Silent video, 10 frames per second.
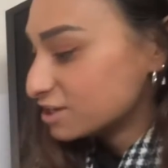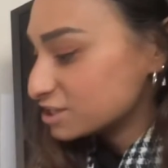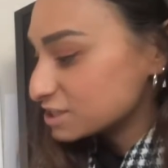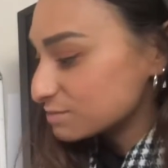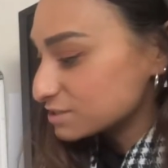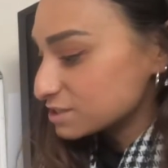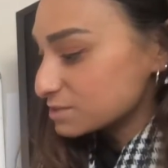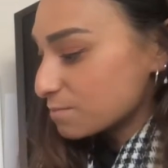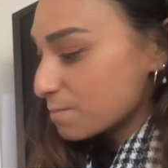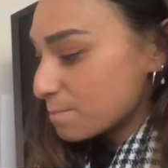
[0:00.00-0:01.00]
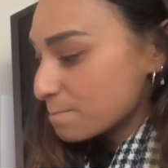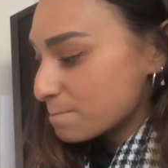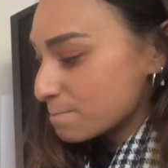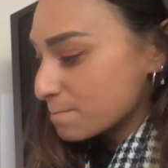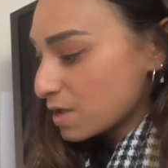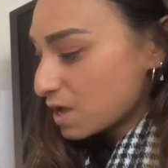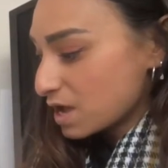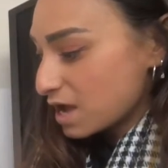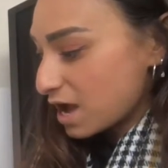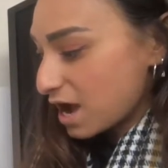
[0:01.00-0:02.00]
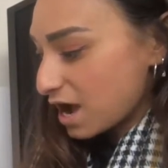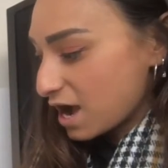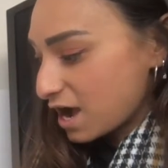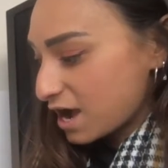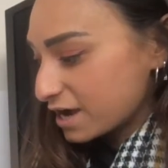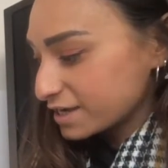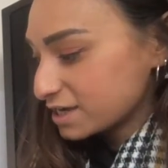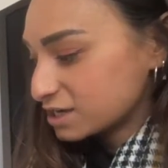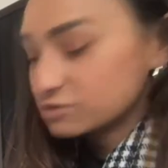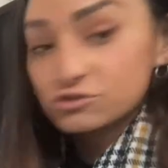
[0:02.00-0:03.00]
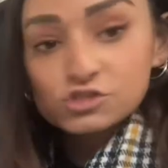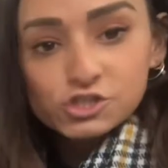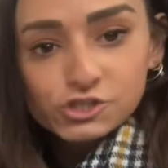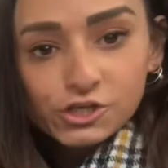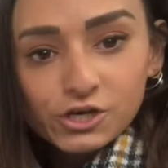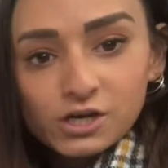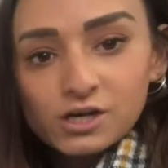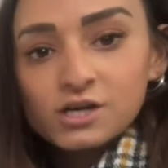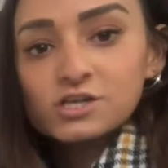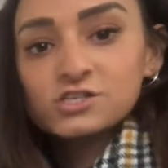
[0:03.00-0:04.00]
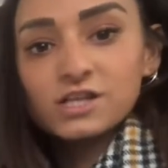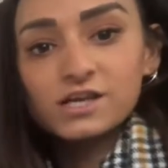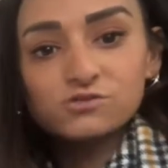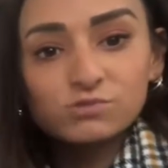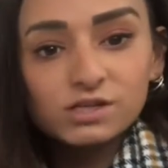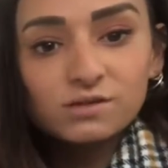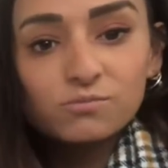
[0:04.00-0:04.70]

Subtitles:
So it says I, t. So let's read them